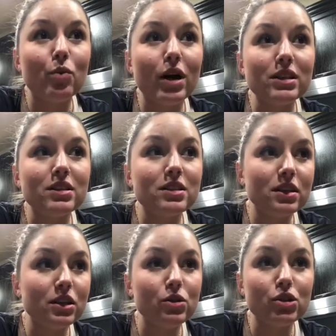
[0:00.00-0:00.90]

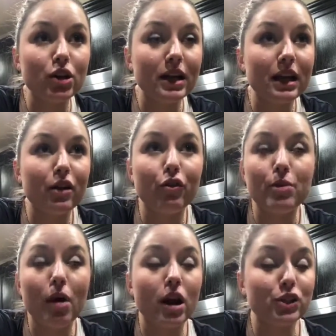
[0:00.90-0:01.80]
once you start getting
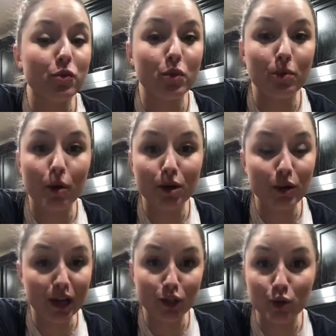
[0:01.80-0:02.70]
free products from the moment
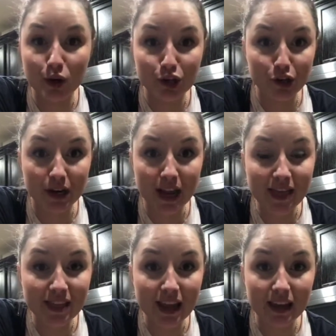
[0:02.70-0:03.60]
you hit 200
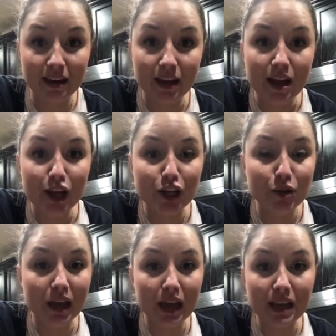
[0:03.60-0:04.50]
and then
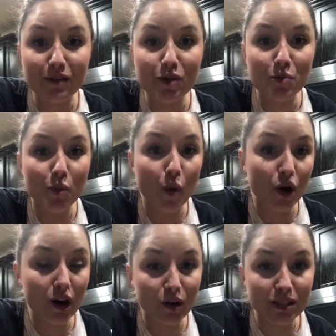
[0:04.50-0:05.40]
you get even
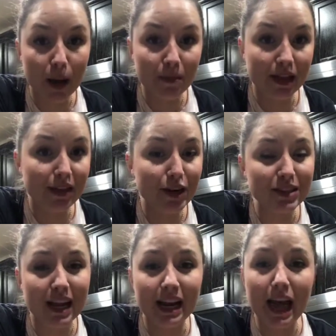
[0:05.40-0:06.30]
more on top of that.
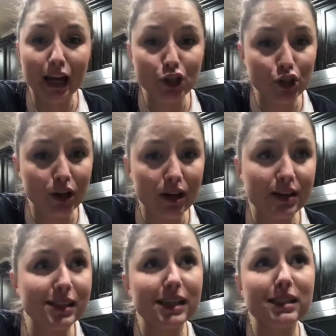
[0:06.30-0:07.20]
There's like an
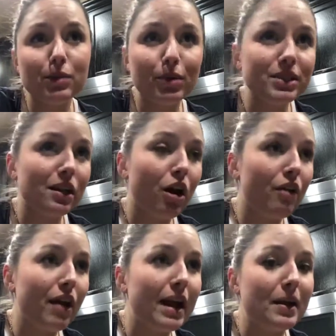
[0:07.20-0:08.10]
extra 60%
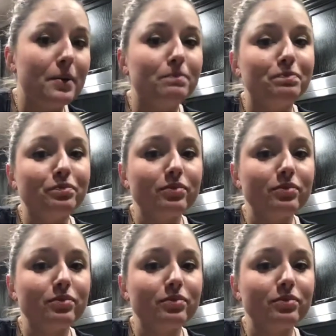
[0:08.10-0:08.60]
off item.